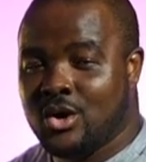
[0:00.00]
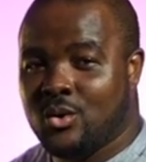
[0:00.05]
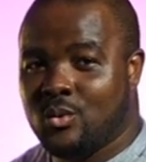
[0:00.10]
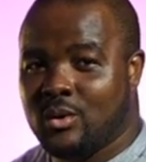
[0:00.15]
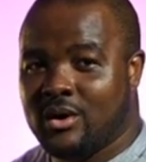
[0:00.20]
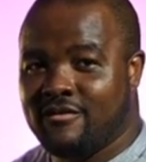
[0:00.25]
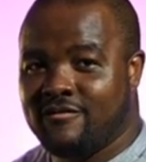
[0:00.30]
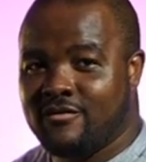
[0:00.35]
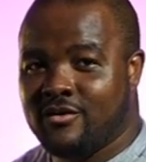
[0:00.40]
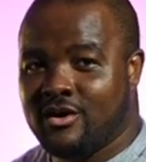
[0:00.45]

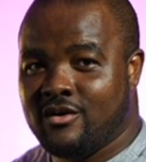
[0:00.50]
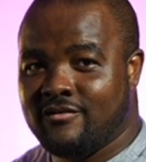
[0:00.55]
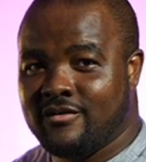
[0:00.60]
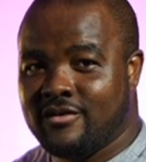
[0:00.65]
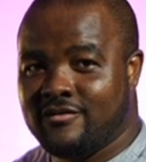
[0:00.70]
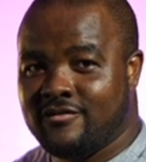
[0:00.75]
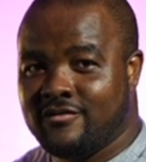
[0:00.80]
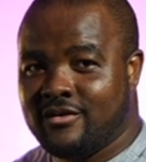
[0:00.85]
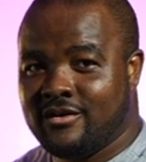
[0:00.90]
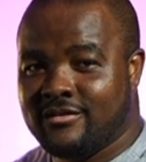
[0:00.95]
one four
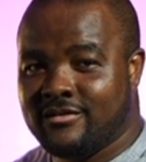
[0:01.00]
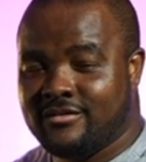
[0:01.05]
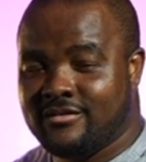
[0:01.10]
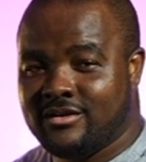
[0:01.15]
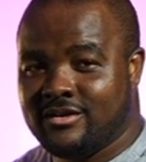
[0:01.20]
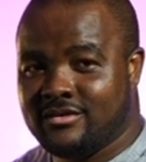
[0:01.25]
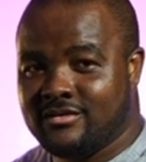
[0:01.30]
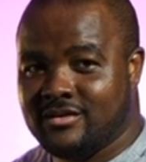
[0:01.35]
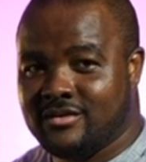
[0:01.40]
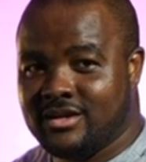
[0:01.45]
four four
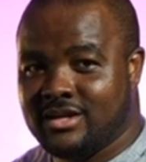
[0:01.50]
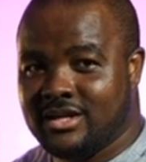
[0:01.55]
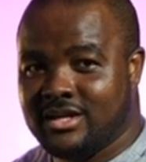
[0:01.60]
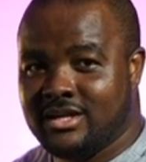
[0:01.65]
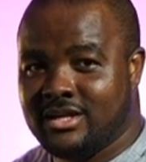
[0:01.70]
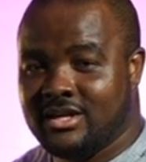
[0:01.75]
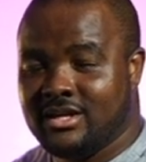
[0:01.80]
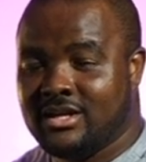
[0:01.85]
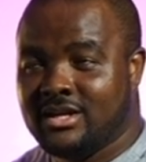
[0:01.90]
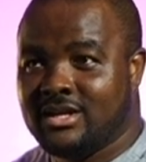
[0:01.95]
three
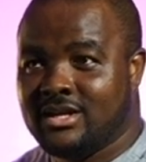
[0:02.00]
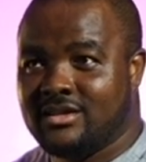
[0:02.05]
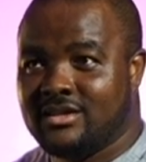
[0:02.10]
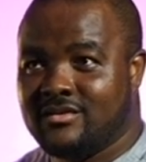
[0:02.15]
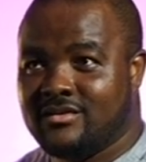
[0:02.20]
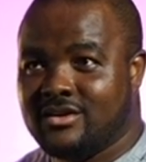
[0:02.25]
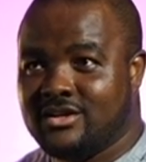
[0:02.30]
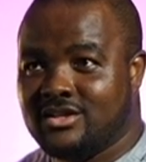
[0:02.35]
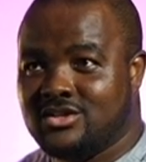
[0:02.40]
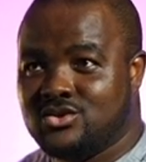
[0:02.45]
three
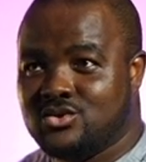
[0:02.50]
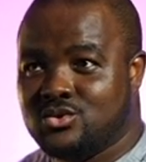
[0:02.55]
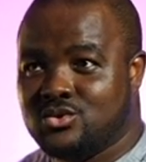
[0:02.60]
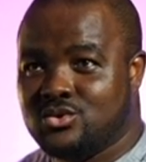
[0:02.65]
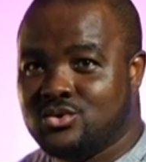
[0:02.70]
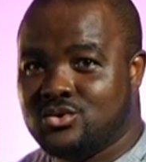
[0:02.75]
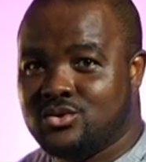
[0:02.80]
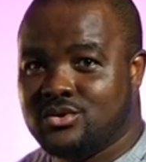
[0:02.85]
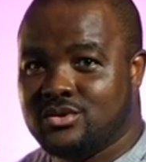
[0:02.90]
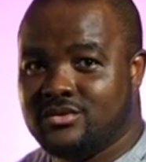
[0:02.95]
three
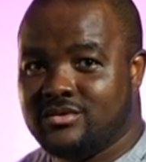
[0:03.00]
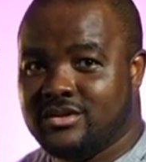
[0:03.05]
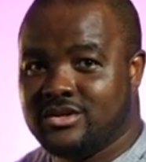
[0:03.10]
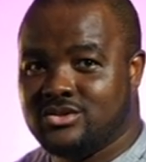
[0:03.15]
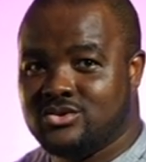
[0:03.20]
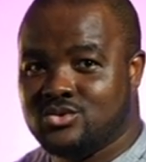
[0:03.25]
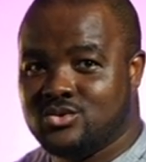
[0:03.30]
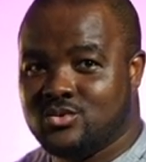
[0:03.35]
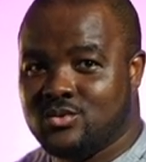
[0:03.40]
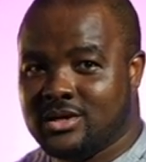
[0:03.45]
two three
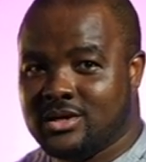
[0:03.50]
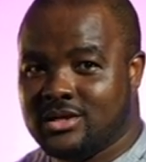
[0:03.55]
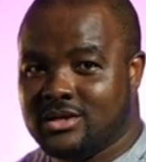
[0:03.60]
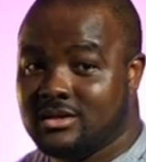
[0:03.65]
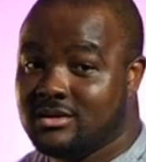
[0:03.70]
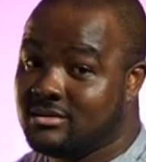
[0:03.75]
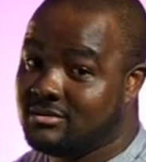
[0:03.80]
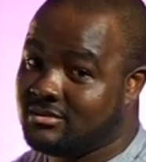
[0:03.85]
two one.